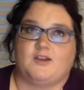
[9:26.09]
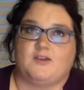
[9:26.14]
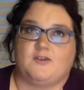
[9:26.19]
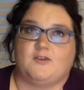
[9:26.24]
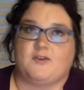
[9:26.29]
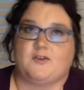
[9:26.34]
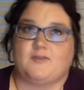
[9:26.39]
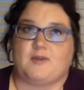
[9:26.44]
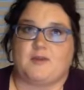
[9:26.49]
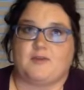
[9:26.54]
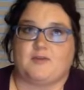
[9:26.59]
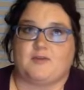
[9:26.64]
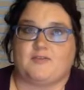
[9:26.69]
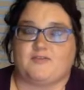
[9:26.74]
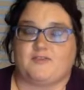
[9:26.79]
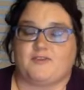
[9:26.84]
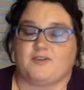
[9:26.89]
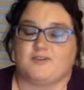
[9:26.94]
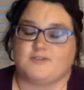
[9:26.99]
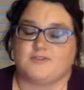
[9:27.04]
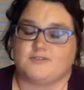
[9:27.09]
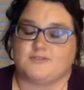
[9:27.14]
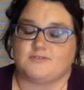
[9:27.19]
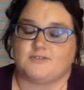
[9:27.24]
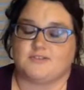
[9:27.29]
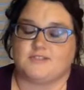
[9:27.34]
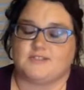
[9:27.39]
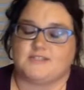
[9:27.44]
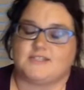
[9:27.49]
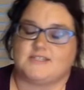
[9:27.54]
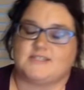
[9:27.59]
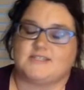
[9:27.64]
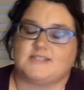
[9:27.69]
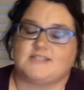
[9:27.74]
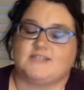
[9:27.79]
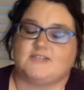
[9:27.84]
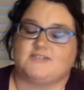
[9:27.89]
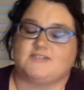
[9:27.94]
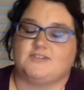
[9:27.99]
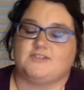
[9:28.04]
one of my preferred resorts is the
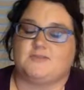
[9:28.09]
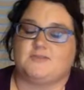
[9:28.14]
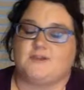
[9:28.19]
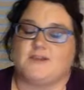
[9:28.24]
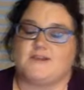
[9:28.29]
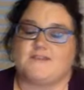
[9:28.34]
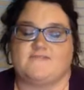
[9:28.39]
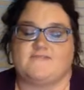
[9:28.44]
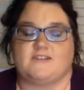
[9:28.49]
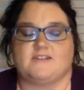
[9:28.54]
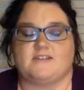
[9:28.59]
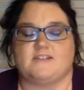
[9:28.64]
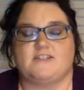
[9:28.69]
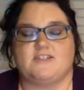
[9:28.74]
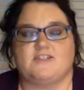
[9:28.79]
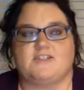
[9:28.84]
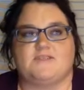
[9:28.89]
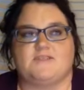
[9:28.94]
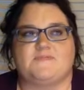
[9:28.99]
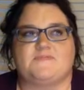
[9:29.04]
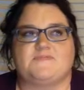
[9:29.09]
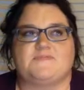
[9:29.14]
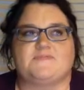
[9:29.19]
Hilton Hawaiian Village.